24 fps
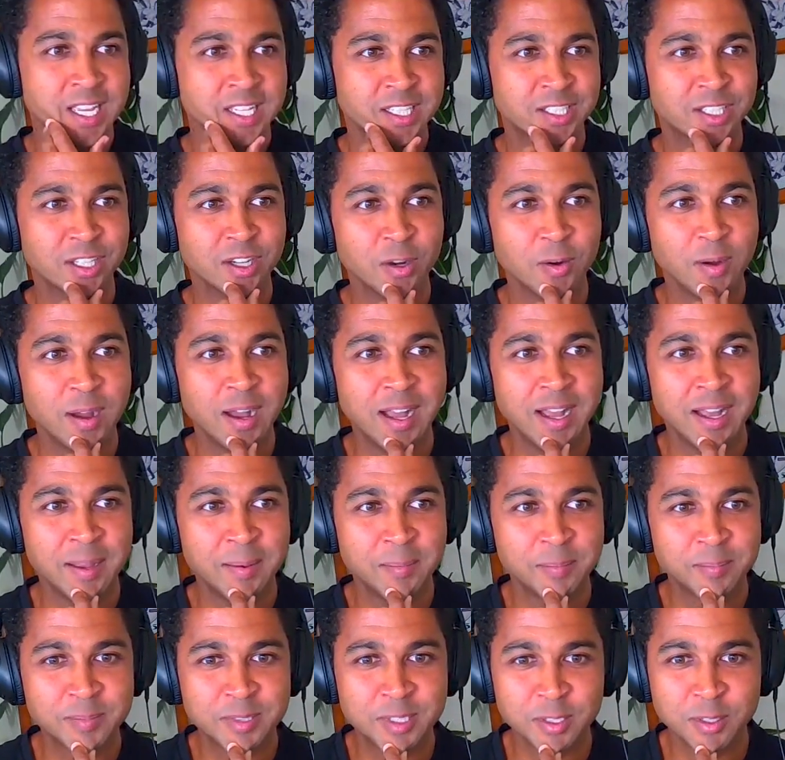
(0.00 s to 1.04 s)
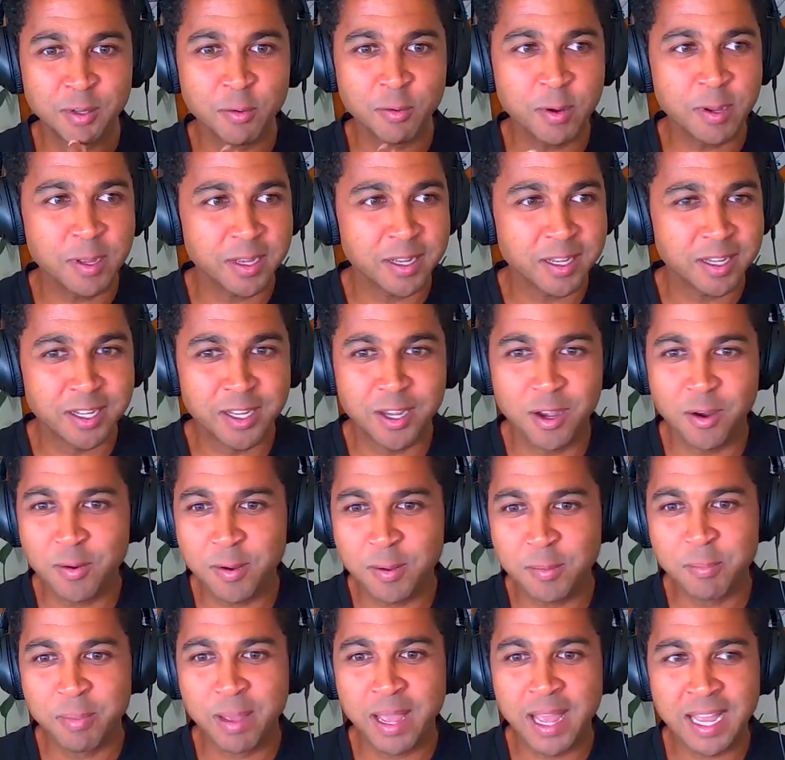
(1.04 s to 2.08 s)
So,
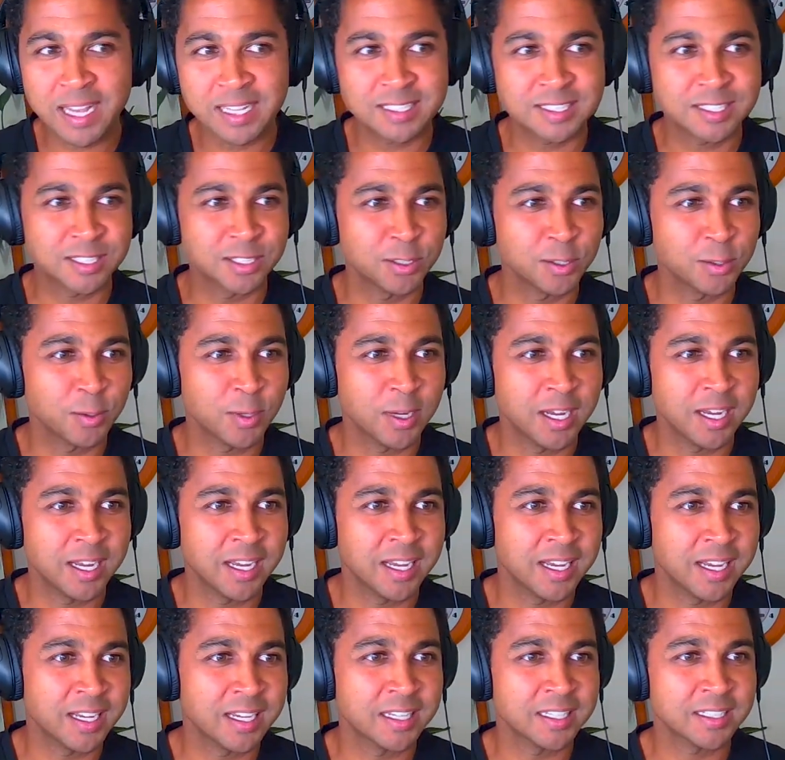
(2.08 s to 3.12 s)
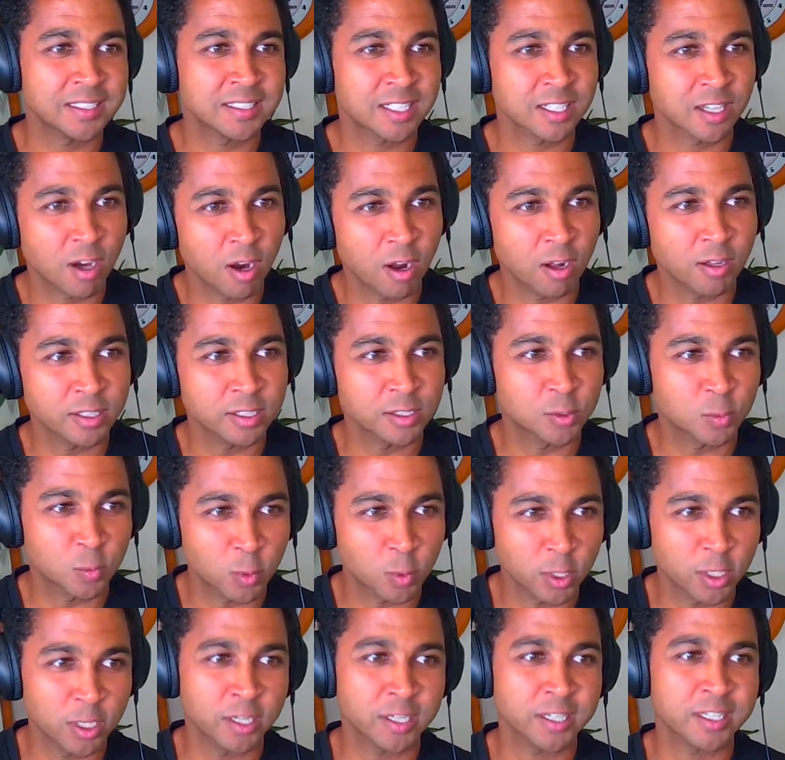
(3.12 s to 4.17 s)
going back to College
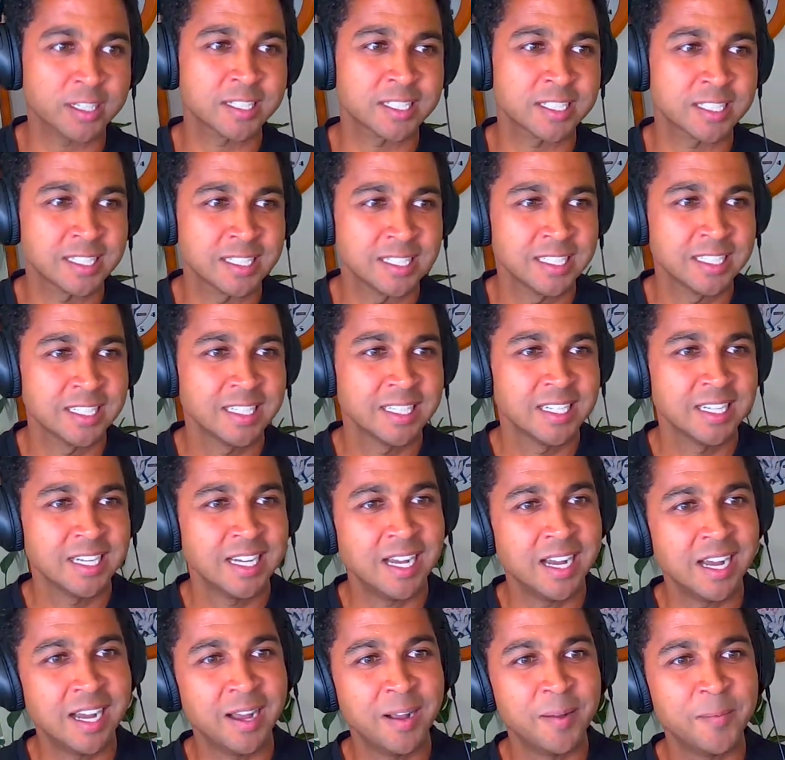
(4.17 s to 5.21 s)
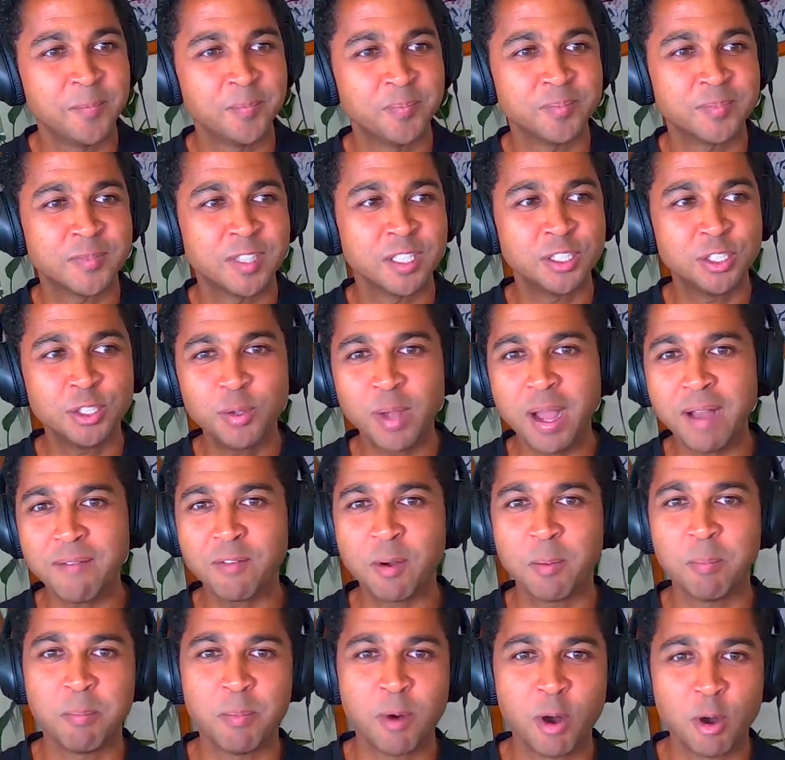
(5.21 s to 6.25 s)
Works, did you have a
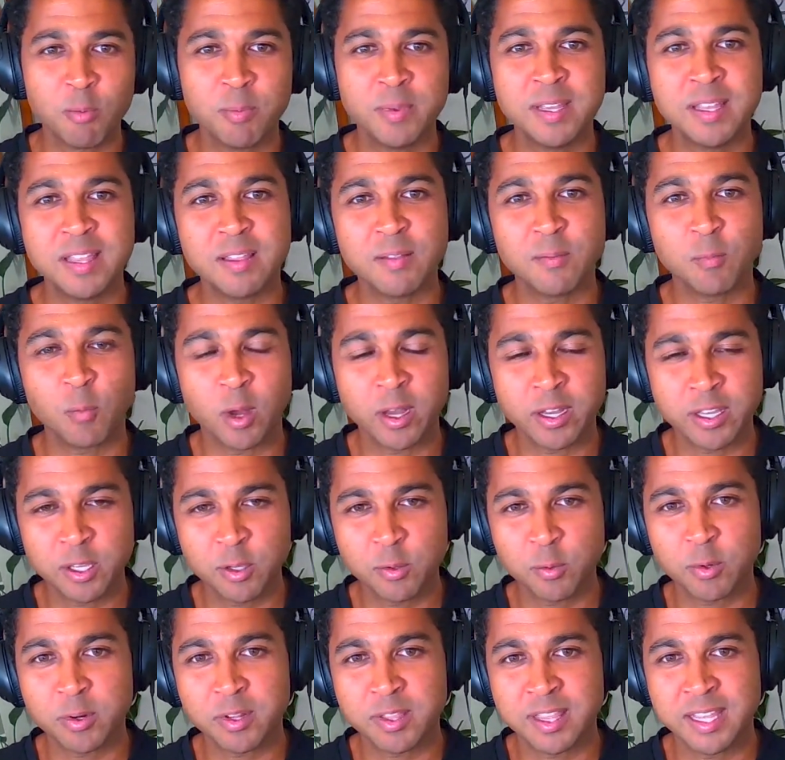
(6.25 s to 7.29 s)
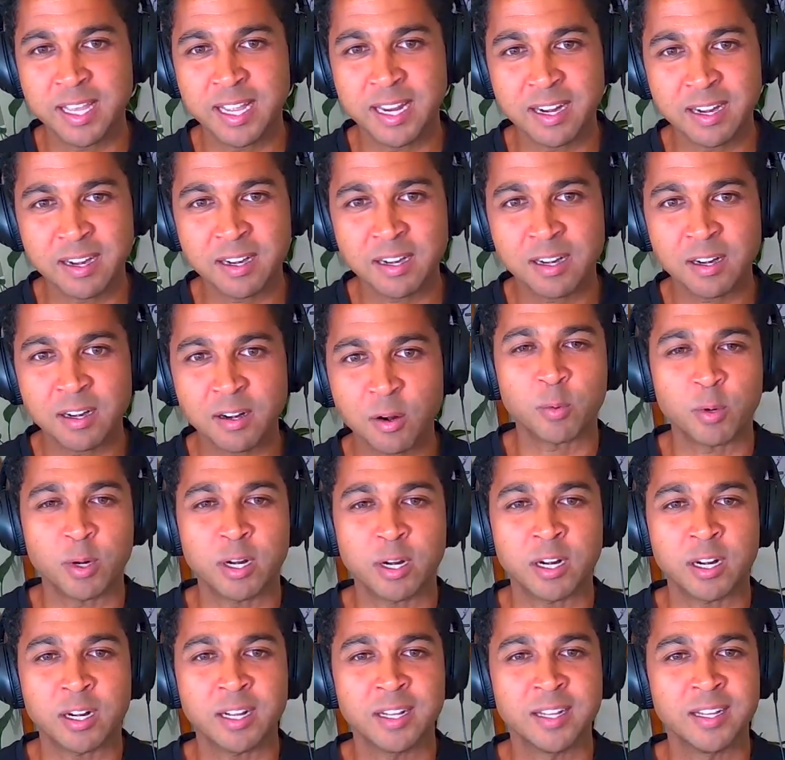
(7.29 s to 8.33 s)
moment while you were there
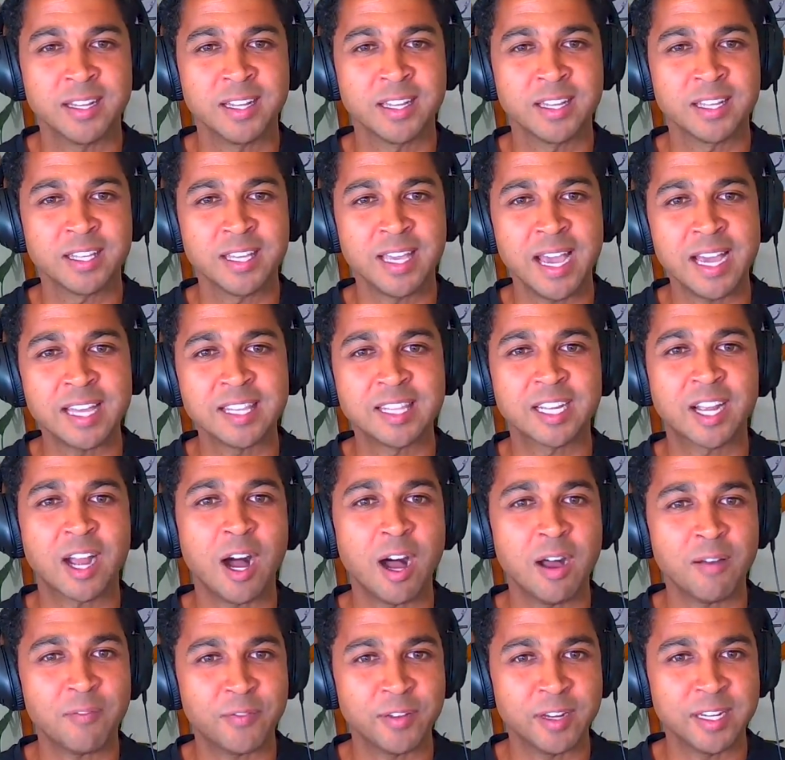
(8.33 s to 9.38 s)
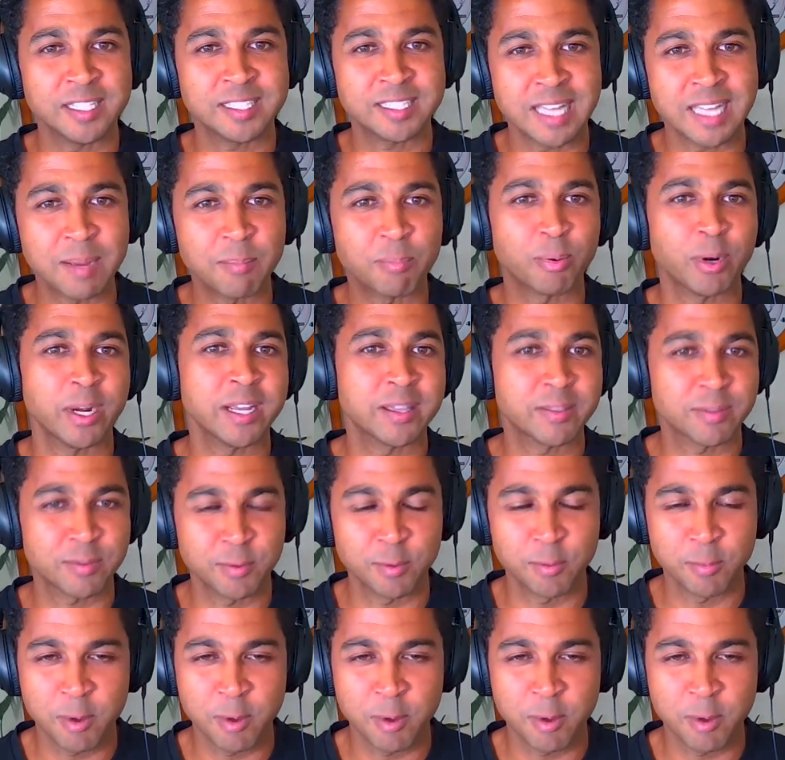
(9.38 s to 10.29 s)
where you had the confidence, that breakthrough